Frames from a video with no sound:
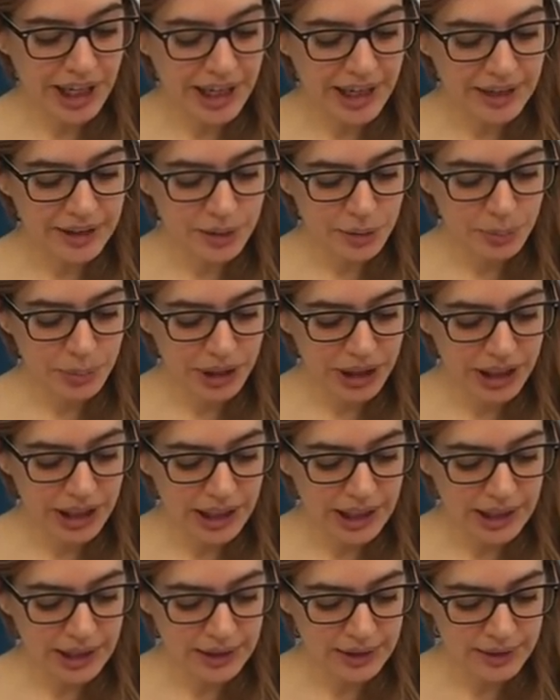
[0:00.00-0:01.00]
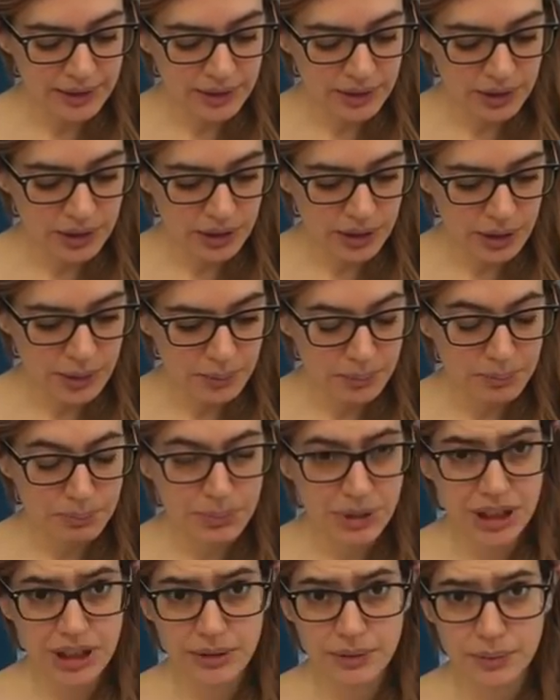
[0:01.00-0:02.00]
as big as a
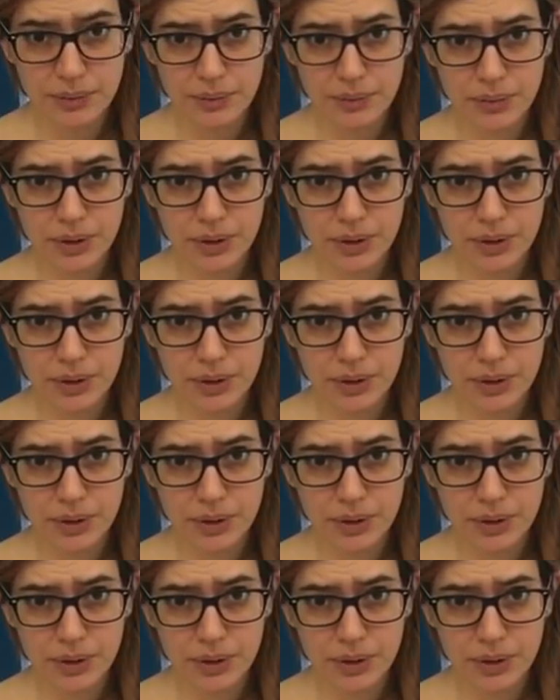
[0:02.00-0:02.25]
beef.